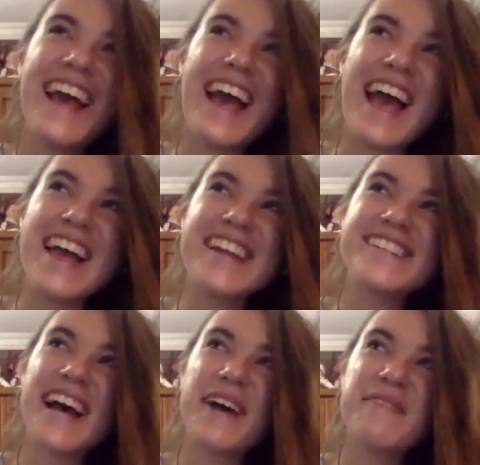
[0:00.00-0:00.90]
And
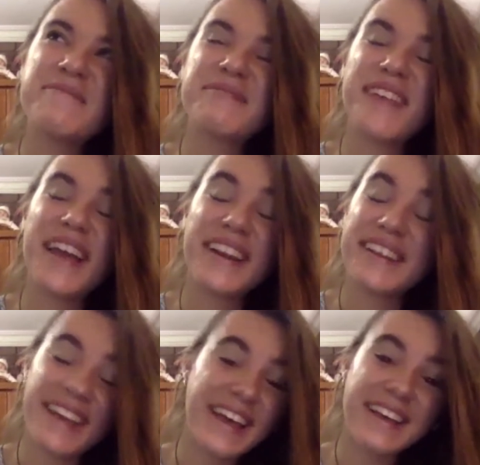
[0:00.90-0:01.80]

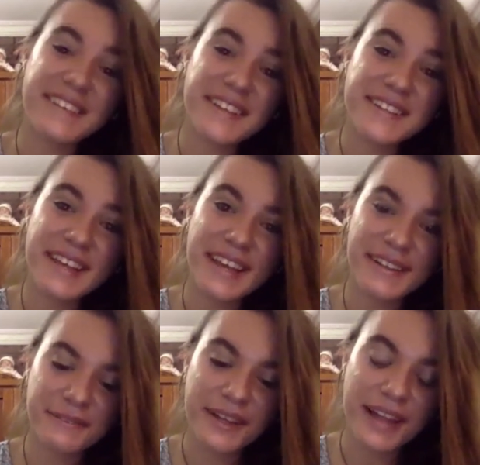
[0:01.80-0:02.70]
yeah,
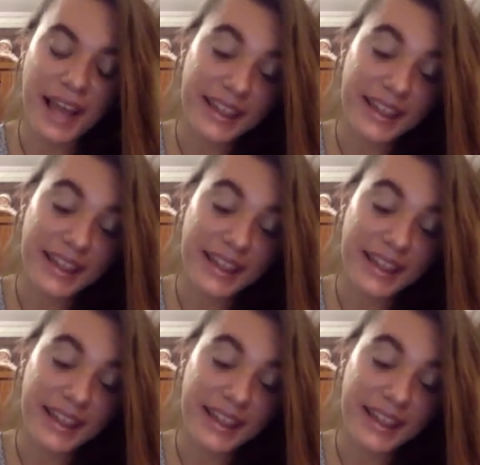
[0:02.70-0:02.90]
I